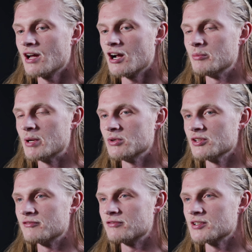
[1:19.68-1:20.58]
I remember
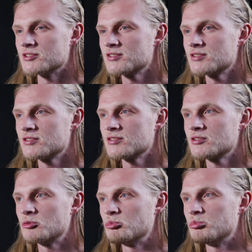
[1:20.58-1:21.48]
the first
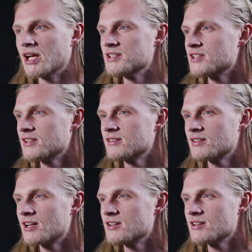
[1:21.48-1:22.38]
painting
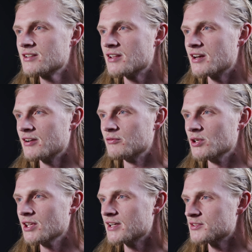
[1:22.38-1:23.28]
that I did that I
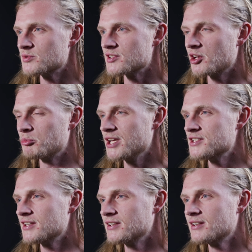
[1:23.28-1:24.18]
realized was like a
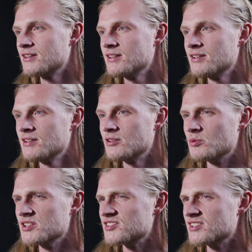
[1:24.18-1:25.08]
painting
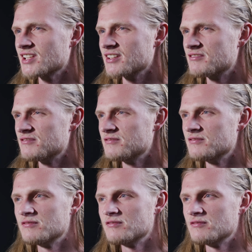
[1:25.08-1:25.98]
was in like
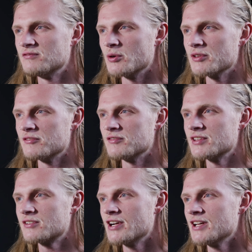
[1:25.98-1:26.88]
fourth or
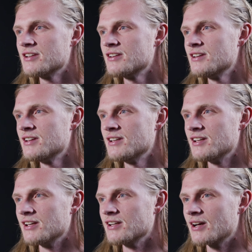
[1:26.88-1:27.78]
fifth grade.
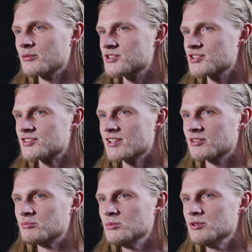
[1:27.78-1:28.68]
And I was just
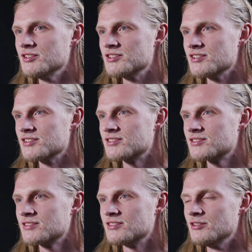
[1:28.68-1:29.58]
like moved into
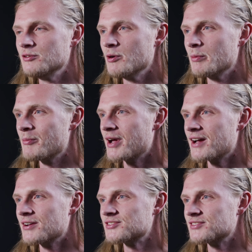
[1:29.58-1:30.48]
this new room in my
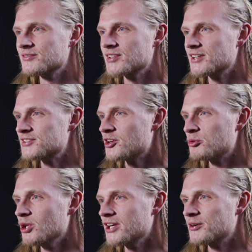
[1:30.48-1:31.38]
house and like it's all
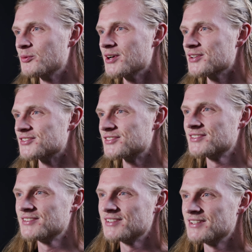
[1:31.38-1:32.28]
blank walls.
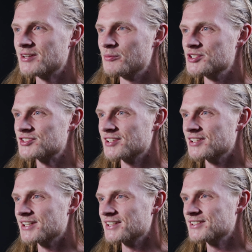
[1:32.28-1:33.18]
I'm just
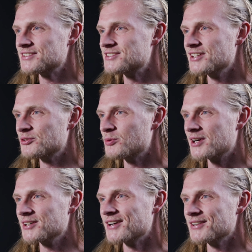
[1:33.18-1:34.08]
gonna like take the
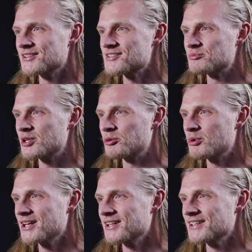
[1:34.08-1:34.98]
watercolors and make a
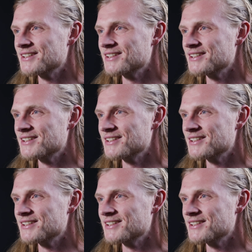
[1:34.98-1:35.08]
painting.